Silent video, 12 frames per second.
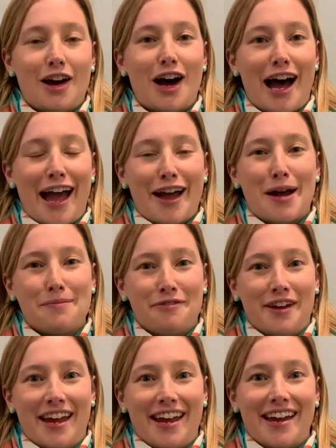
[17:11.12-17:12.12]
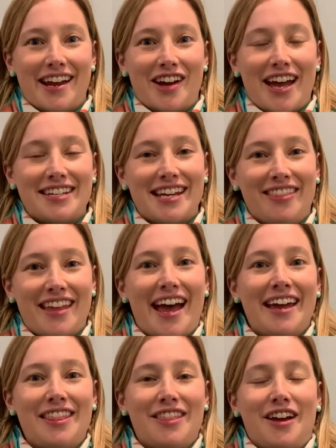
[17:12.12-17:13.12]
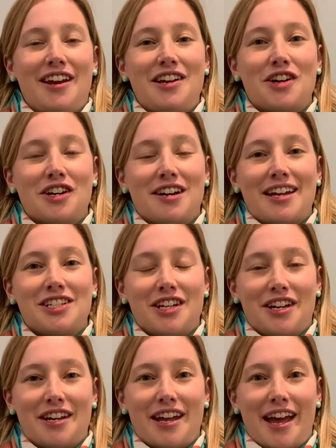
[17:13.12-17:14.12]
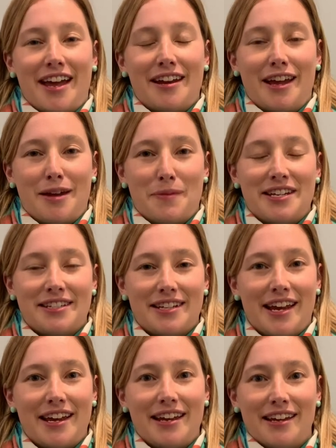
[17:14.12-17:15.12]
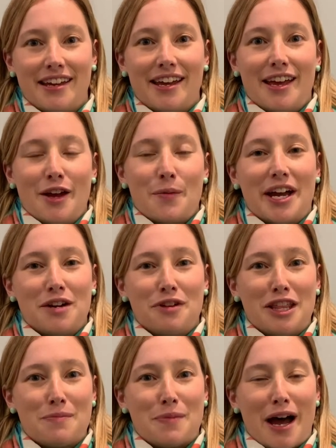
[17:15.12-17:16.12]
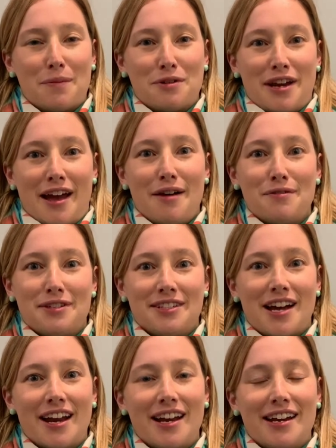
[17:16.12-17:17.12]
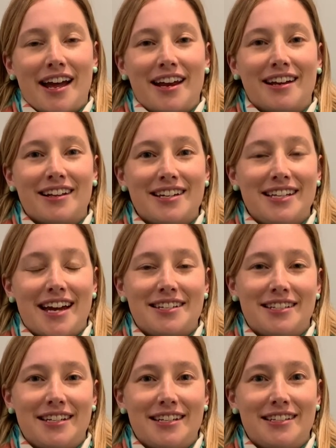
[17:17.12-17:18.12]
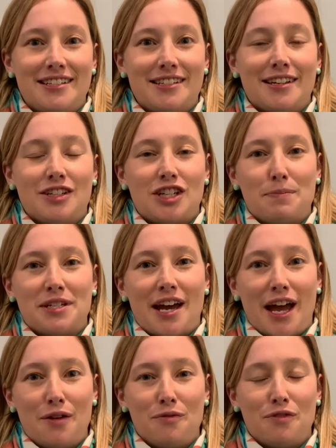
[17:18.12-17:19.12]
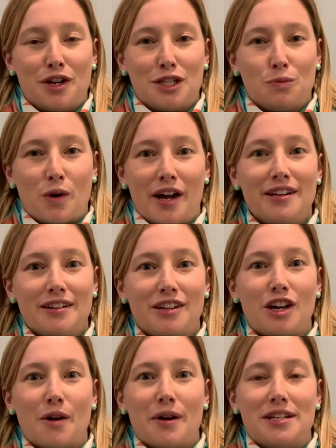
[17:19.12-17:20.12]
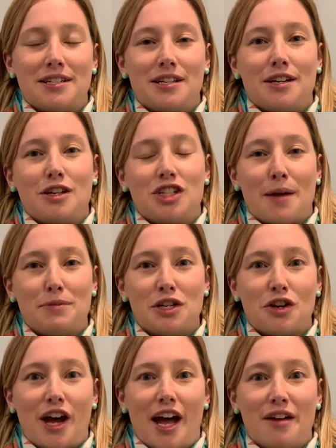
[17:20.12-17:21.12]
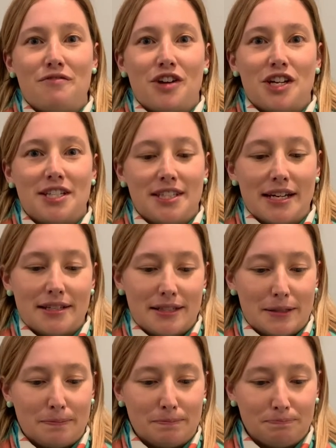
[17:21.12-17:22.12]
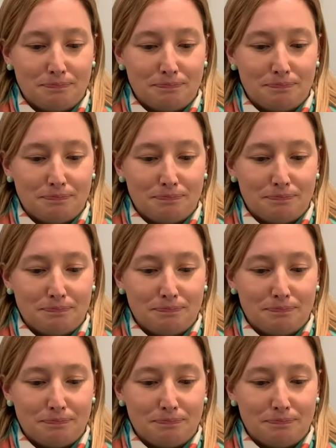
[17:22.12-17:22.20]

Hi, I'm Fee and I attend the 8:30 congregation at MEC. We're going to read the Bible now, starting at Ecclesiastes chapter 8 verse 1, going to chapter 9 verse 6.